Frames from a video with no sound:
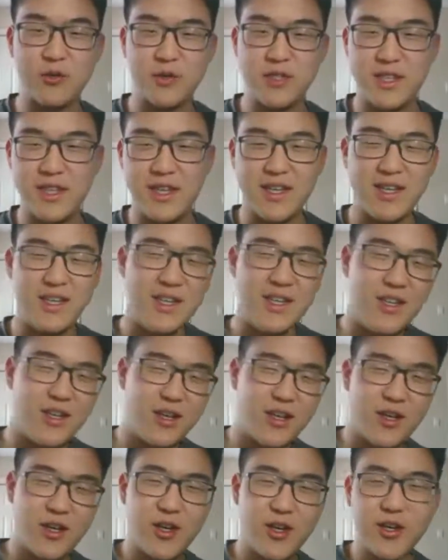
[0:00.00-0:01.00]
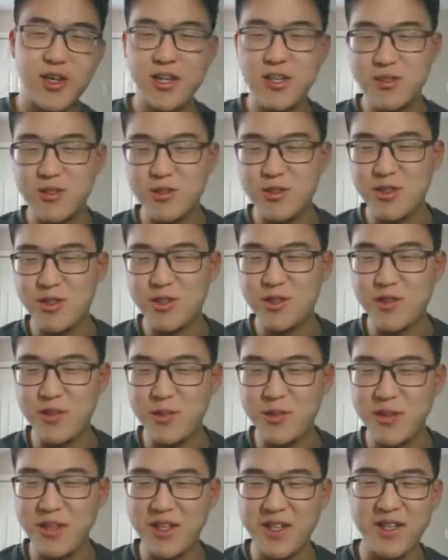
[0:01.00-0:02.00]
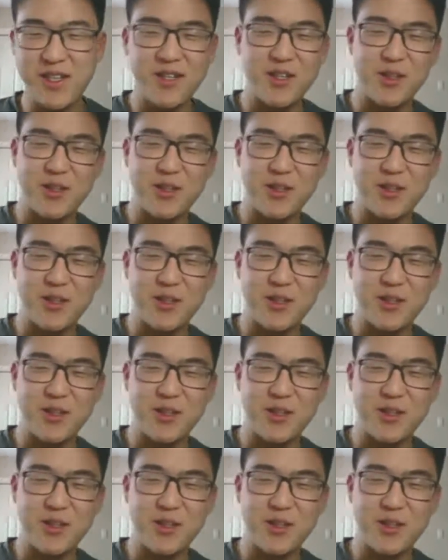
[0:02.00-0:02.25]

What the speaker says: who's like, "Oh, can you do this for me?"